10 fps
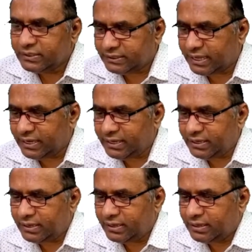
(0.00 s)

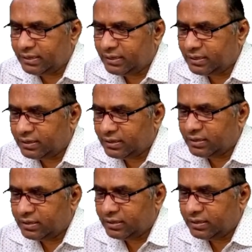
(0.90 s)
sine,
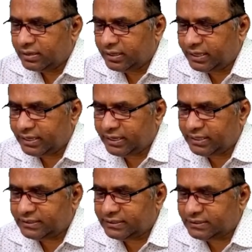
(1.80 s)
here
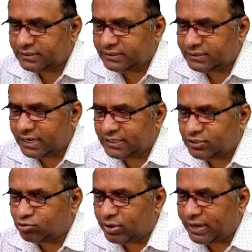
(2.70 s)
is sine
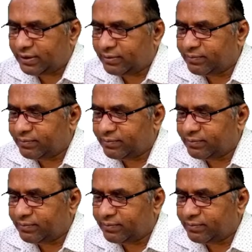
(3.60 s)
square,